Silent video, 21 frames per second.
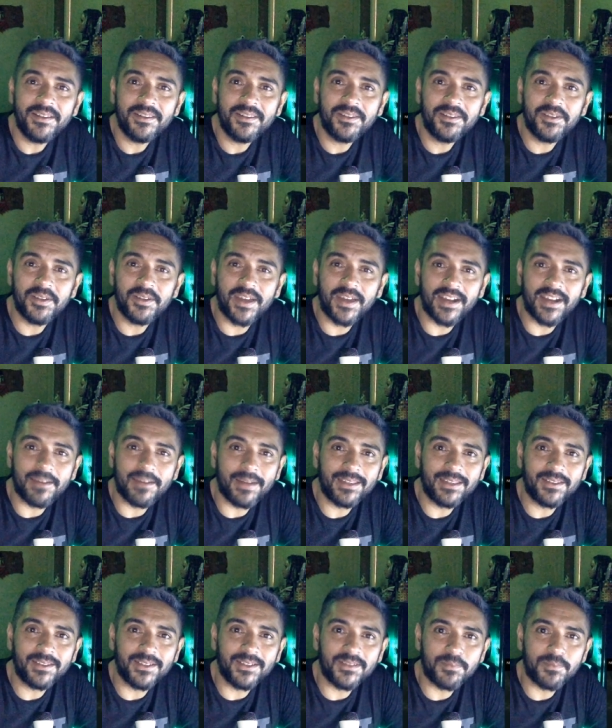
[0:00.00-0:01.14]
to
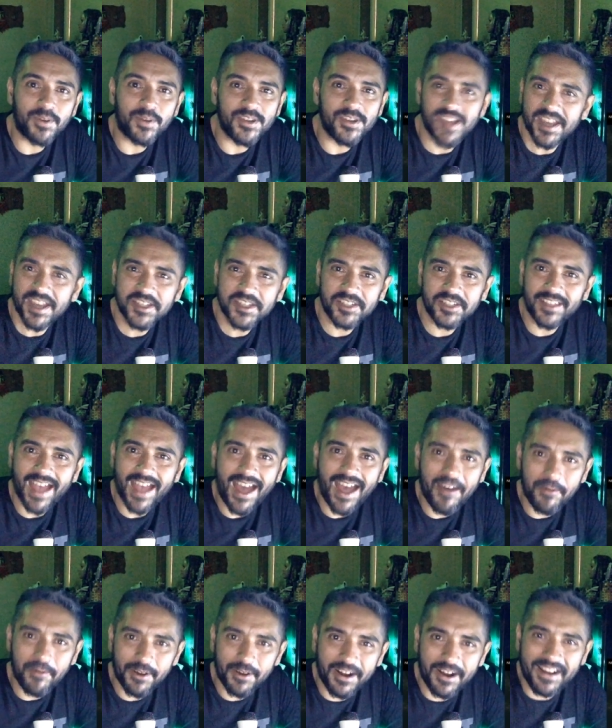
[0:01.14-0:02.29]
Garabato's projection hour.